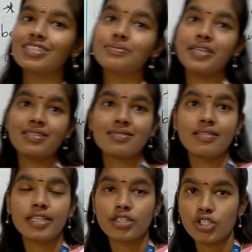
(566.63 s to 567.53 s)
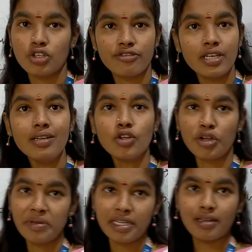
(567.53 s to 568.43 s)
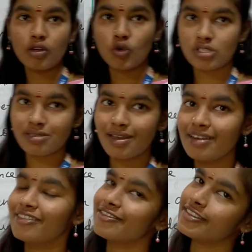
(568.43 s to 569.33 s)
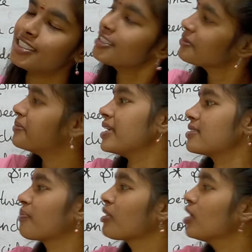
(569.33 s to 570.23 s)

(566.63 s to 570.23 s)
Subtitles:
with base. The reaction of the non-metallic oxide with base.